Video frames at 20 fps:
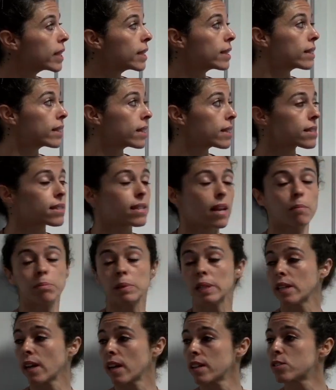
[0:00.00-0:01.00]
in this
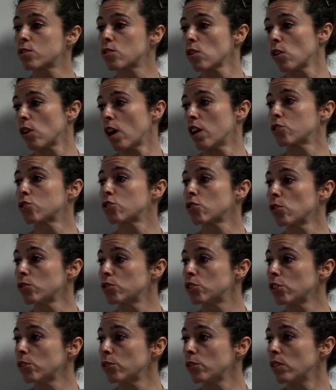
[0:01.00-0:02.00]
sampling I
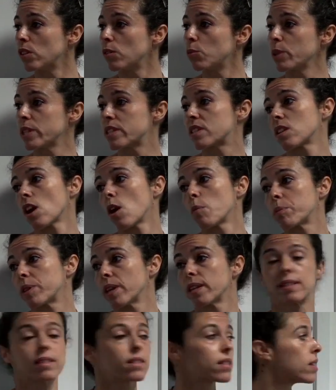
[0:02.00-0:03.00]
showed you, we stopped
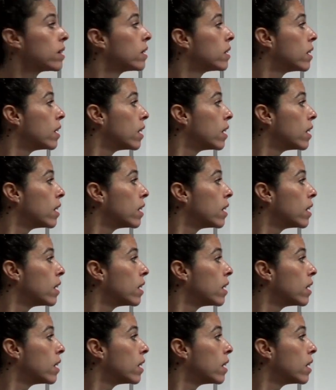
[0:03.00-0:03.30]
at